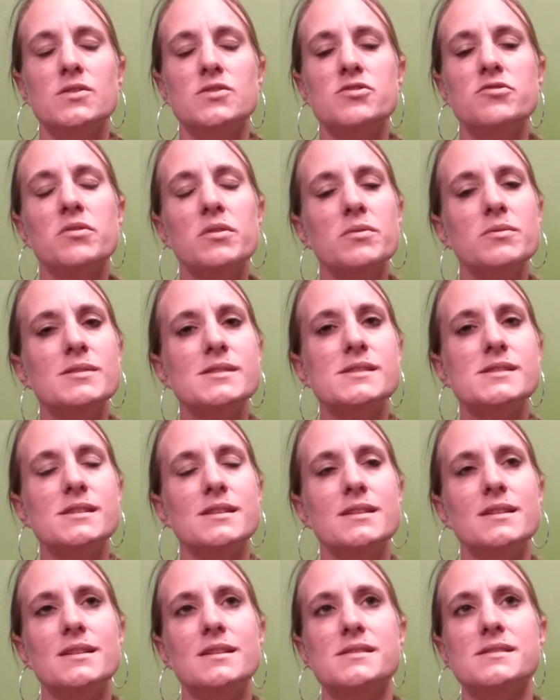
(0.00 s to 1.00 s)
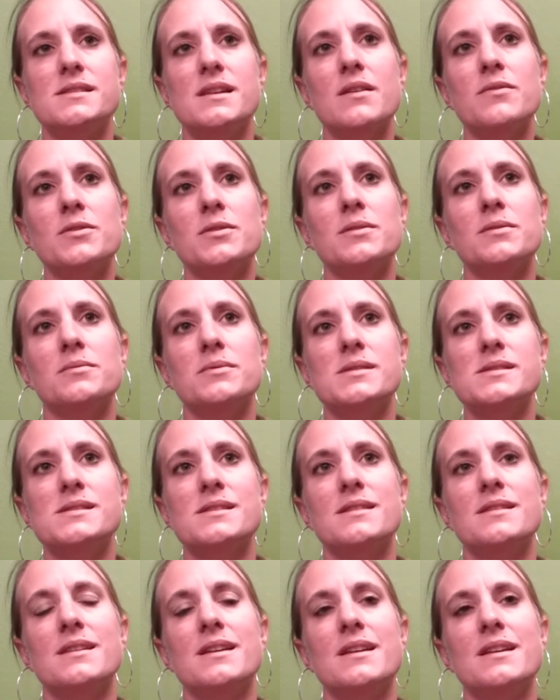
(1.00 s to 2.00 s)
truancy is never a
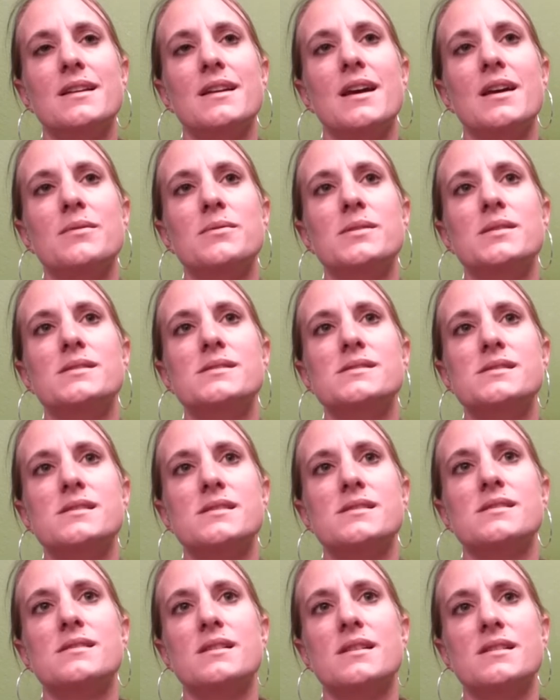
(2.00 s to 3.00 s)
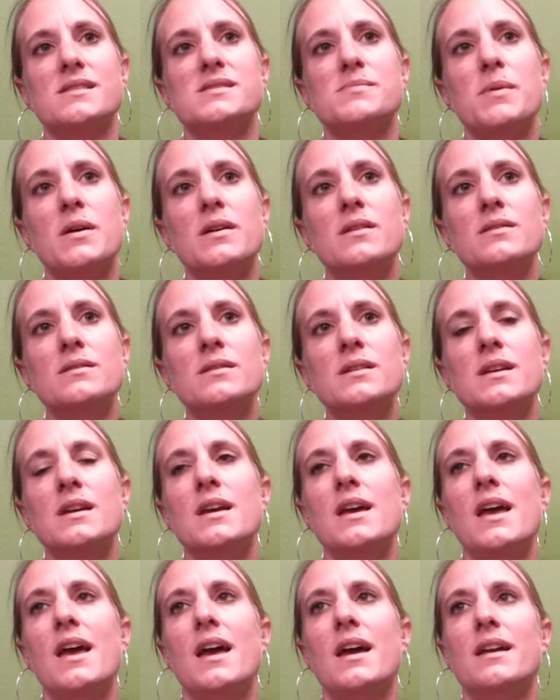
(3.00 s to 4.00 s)
reason that I would expel,
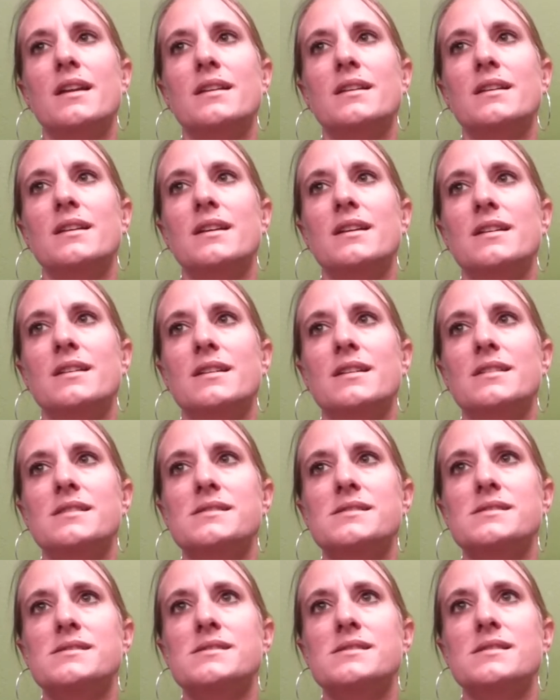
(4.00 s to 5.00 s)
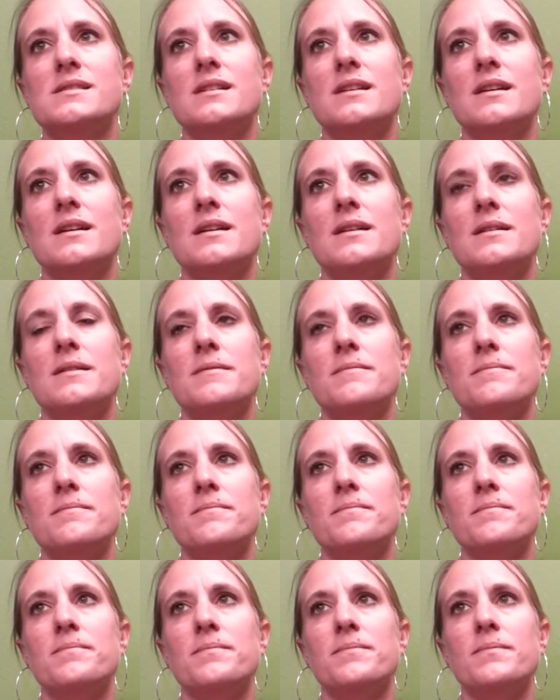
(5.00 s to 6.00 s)
and it is
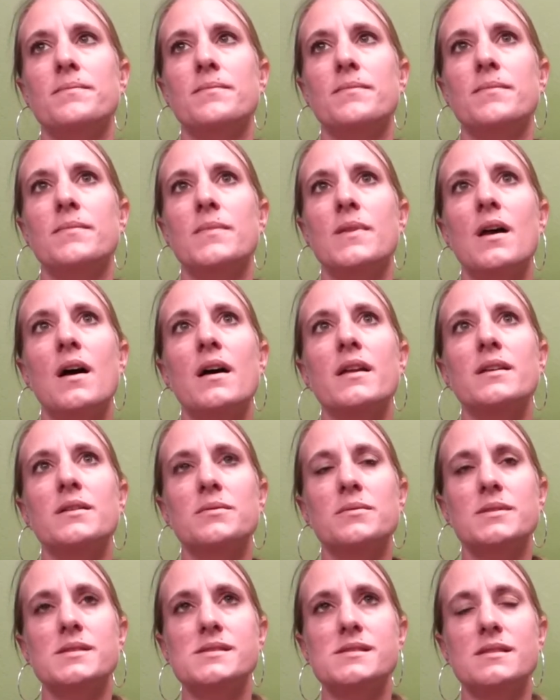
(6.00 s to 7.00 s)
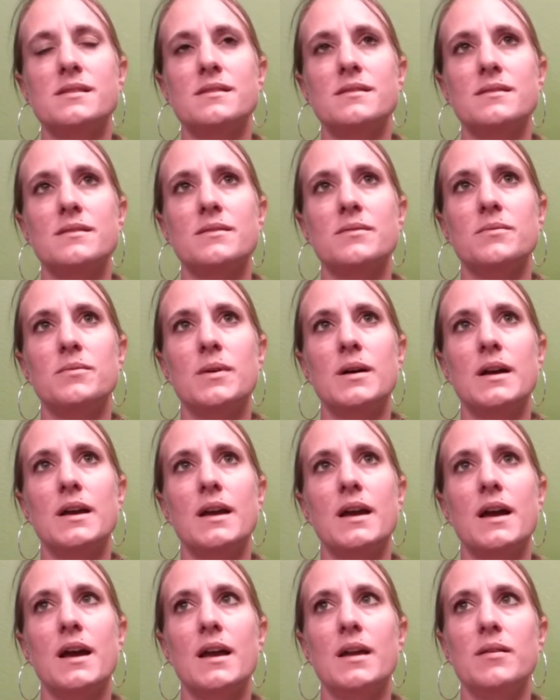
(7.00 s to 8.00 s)
not a reason why
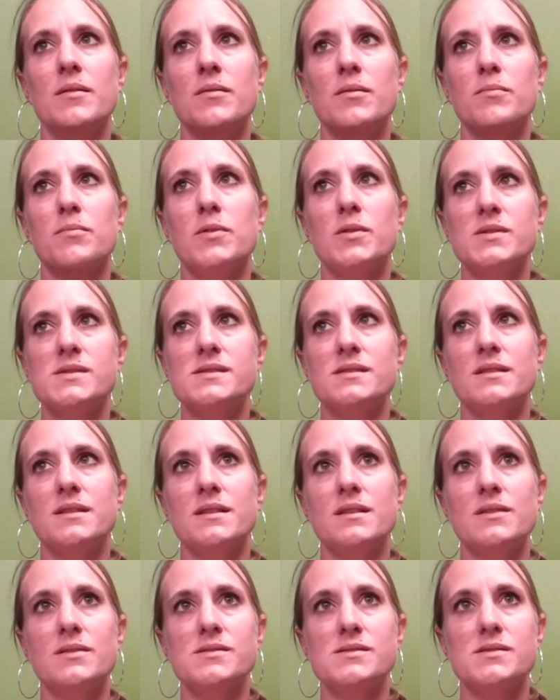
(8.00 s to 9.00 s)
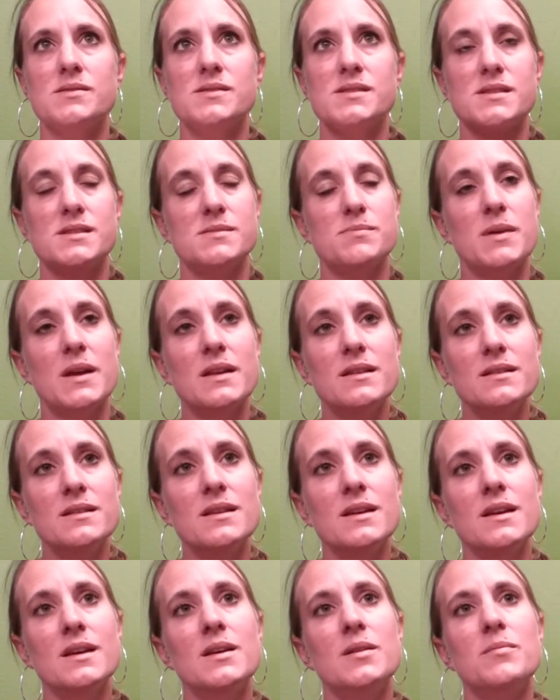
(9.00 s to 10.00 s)
I personally also
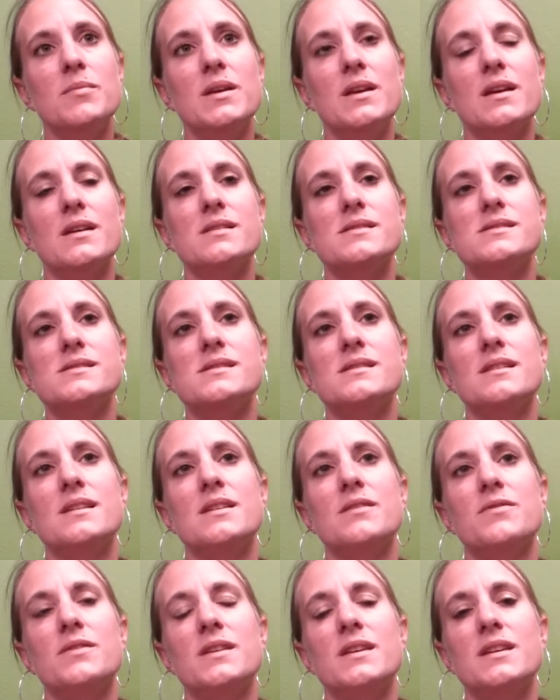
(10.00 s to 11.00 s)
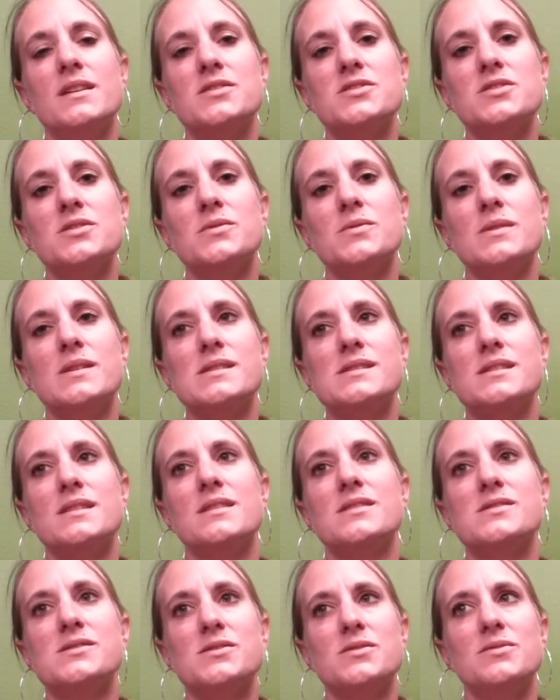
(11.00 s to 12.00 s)
suspend, because if the issue is that
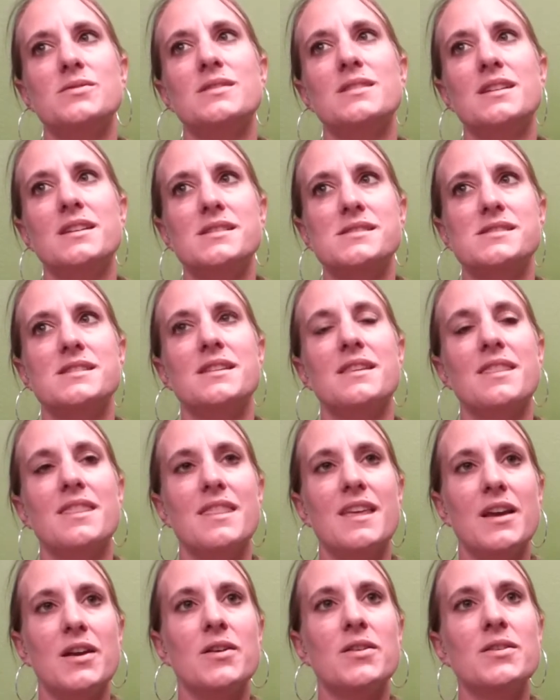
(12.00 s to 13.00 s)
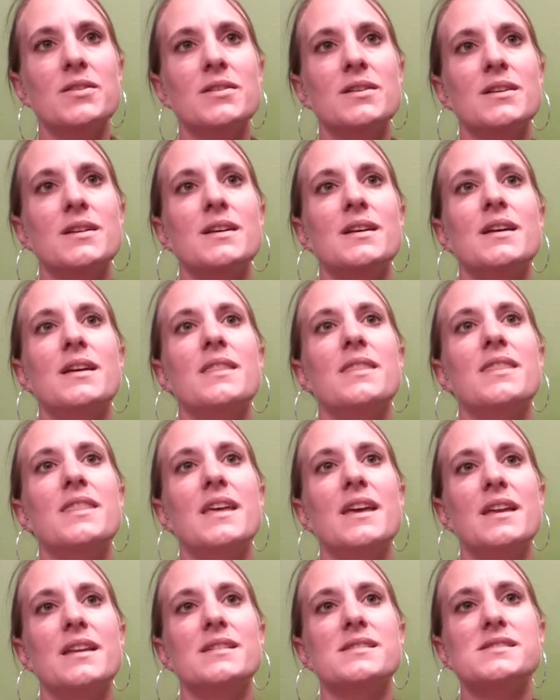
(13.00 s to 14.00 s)
the student isn't there,
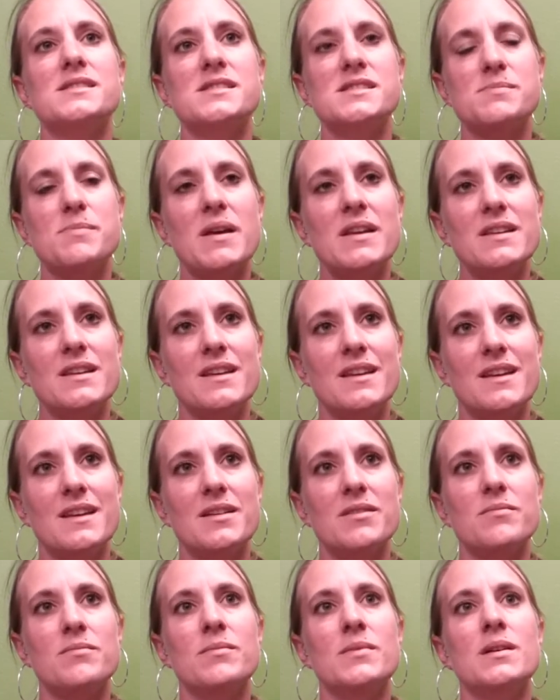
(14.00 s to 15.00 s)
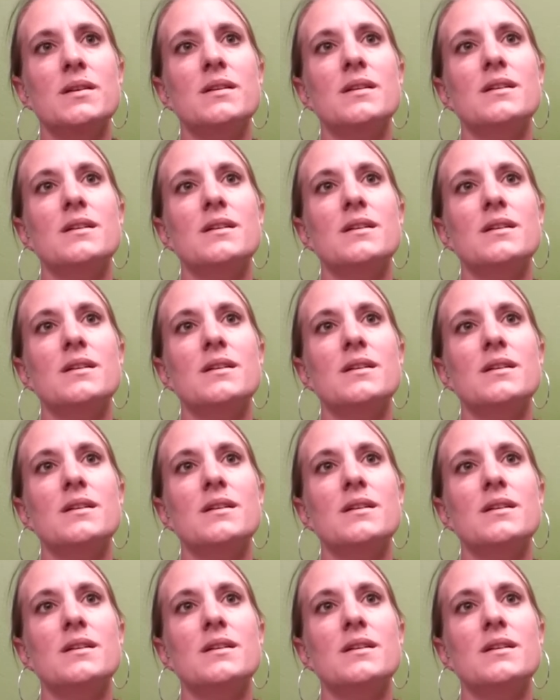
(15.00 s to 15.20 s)
then suspending him